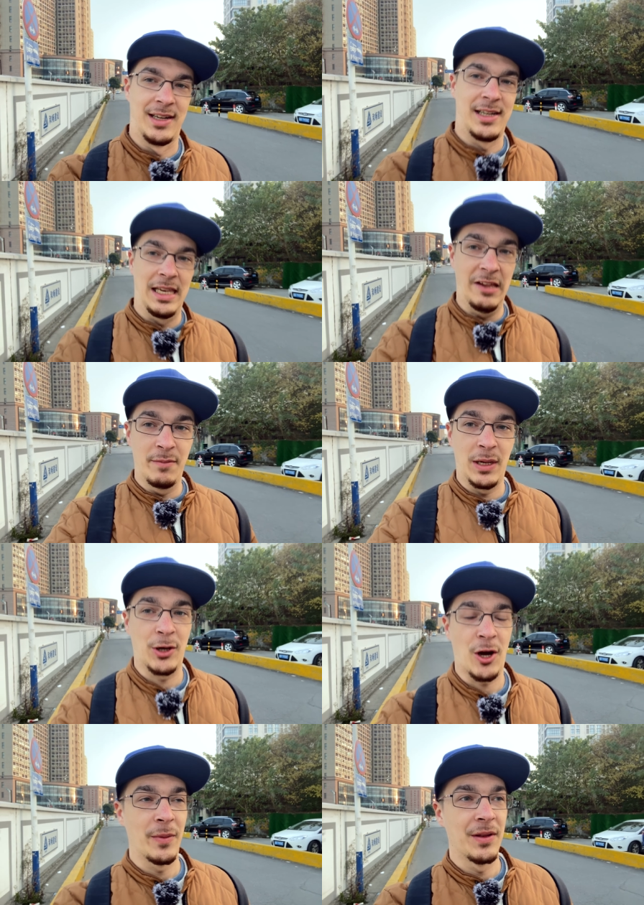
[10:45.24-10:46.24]
Leave me a
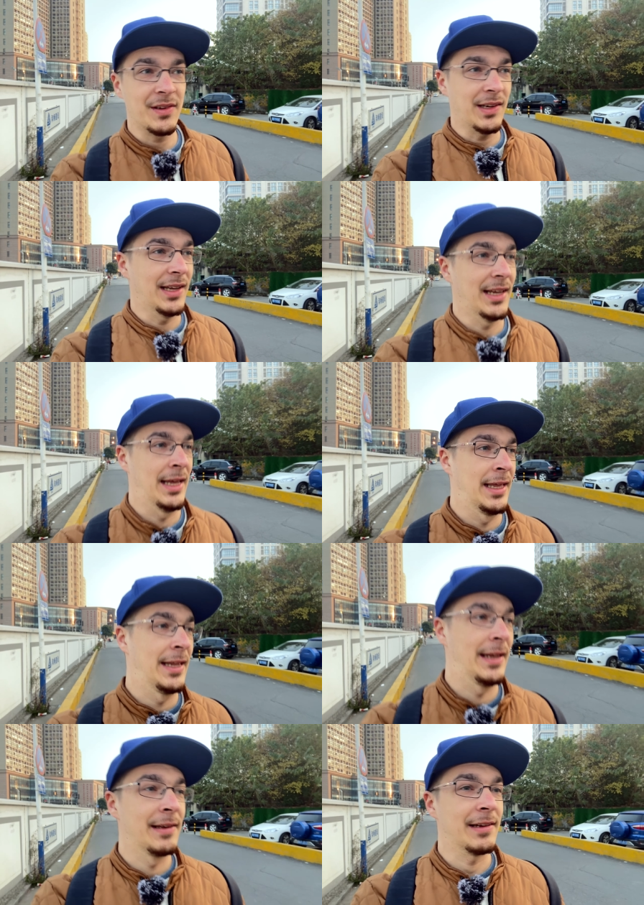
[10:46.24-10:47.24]
comment,
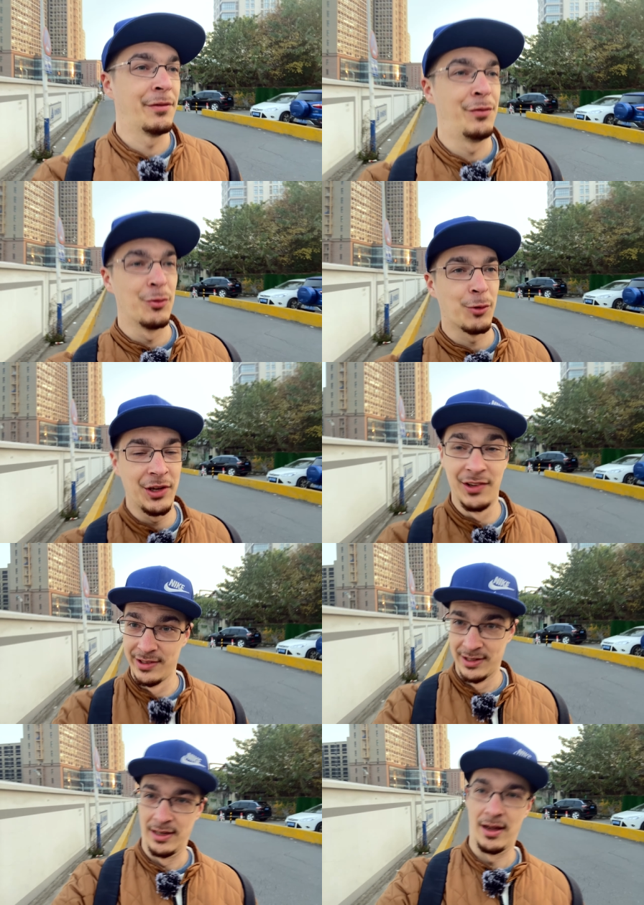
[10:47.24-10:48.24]
and if you want,
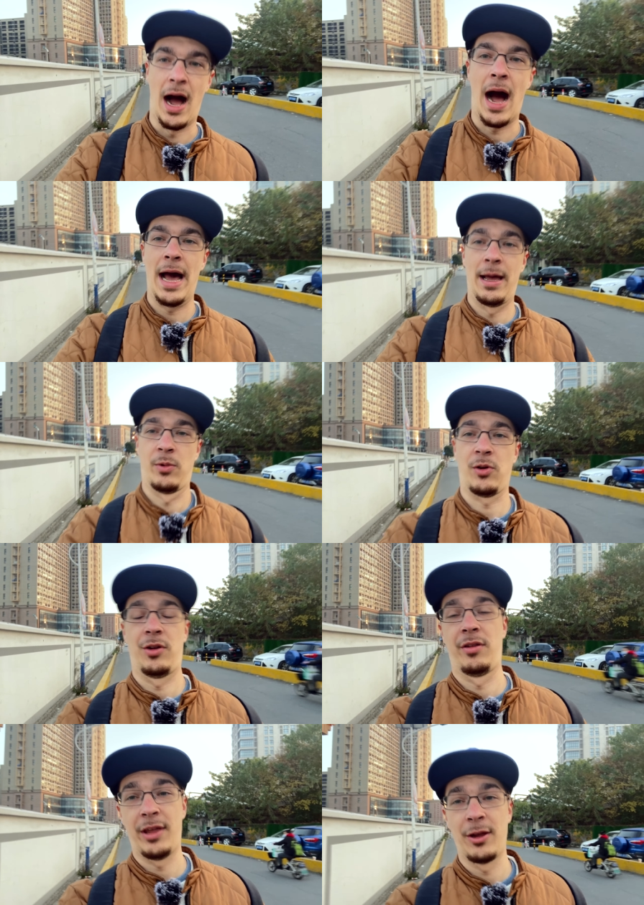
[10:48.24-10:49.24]
I am gonna
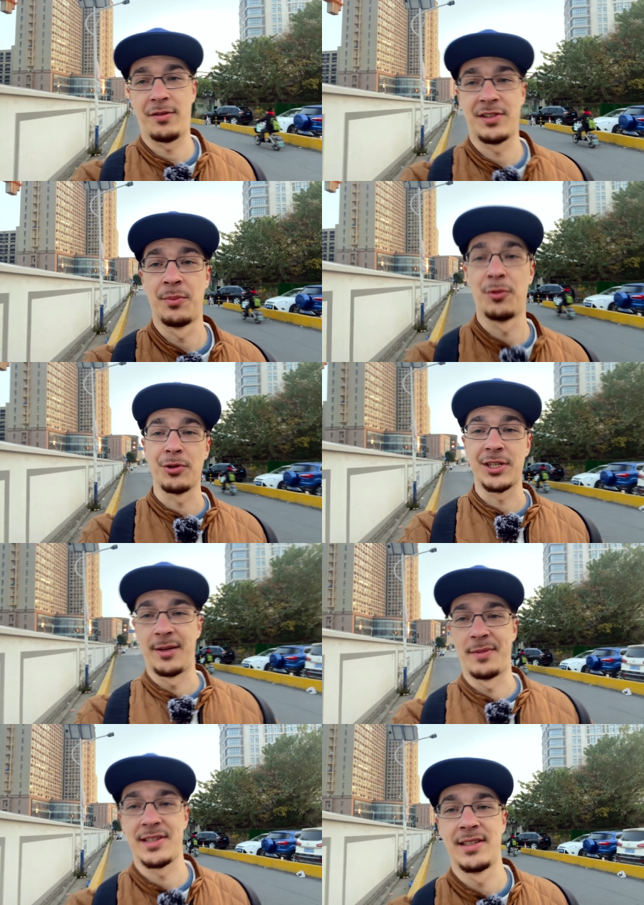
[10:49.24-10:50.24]
think of some more
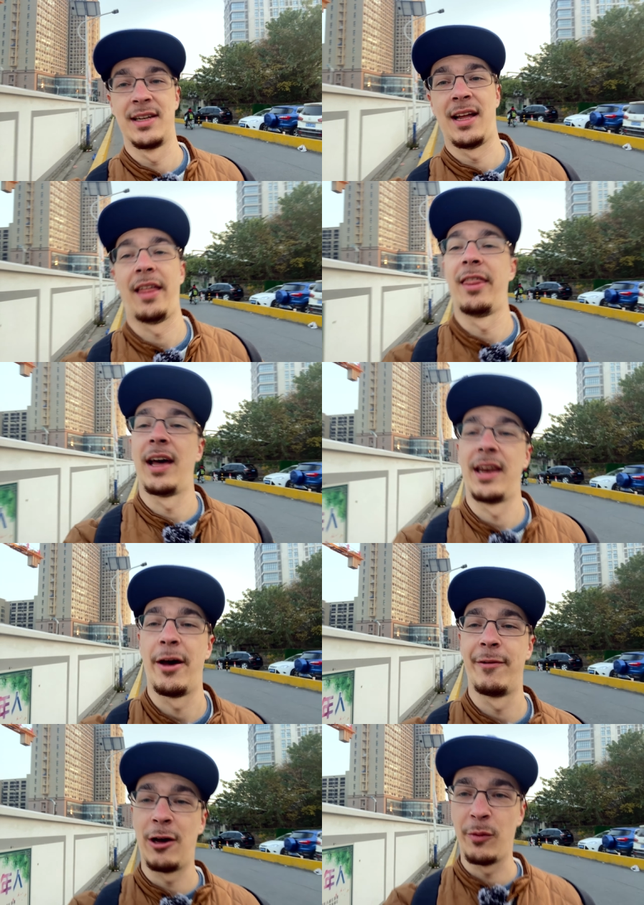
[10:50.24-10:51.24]
tips that have
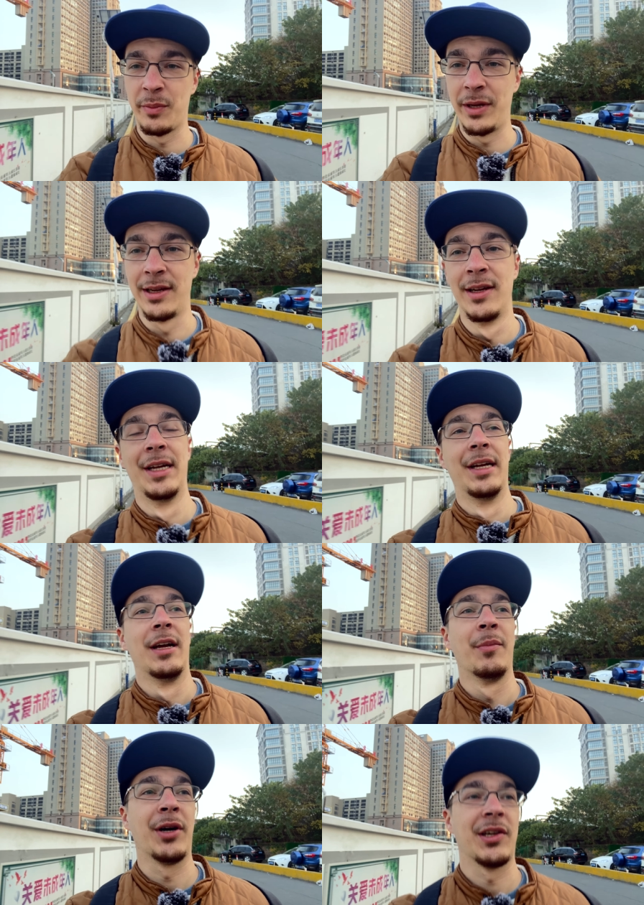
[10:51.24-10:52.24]
helped me
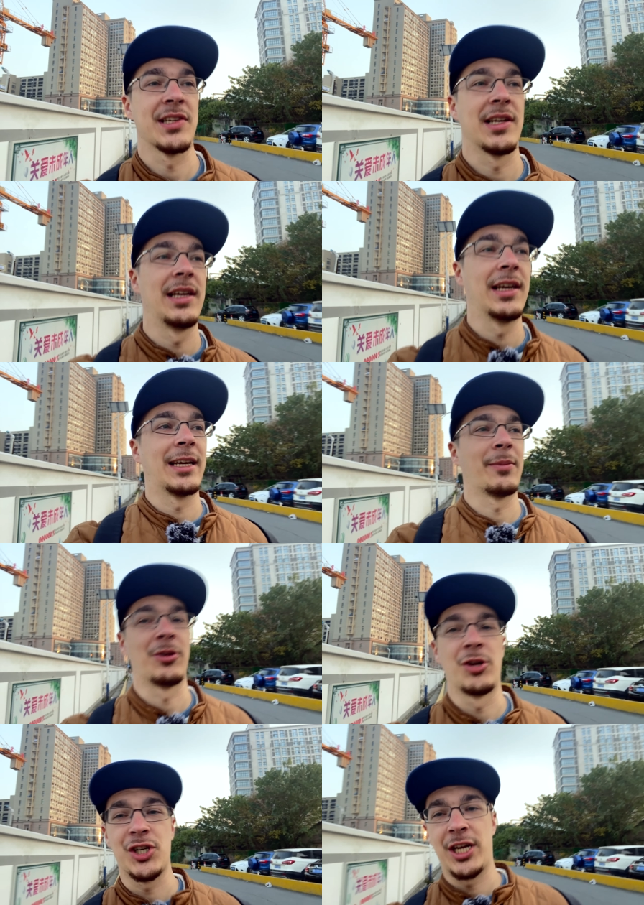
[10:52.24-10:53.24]
personally, and I'm gonna
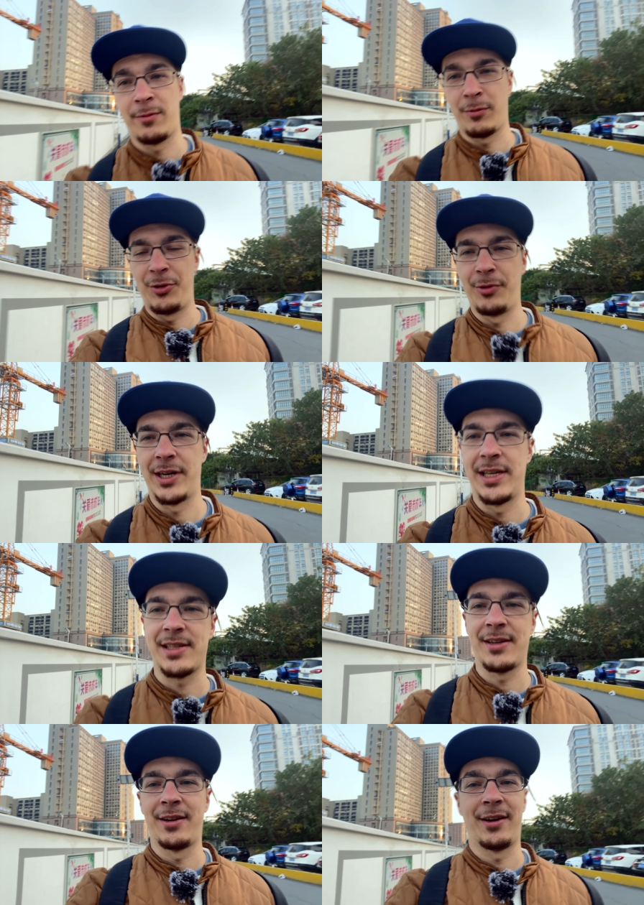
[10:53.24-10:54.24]
share them with you guys.
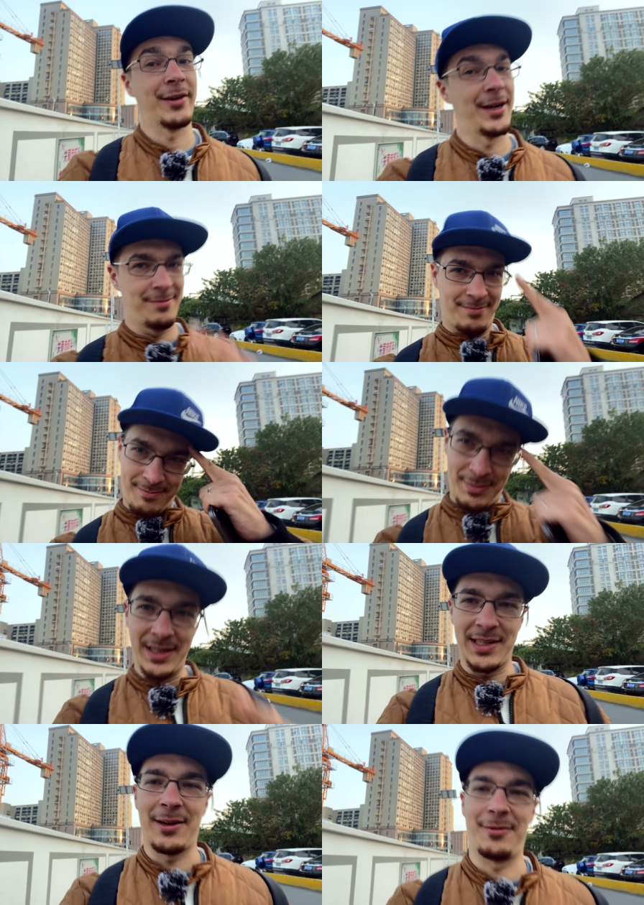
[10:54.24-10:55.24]
All right, peace out.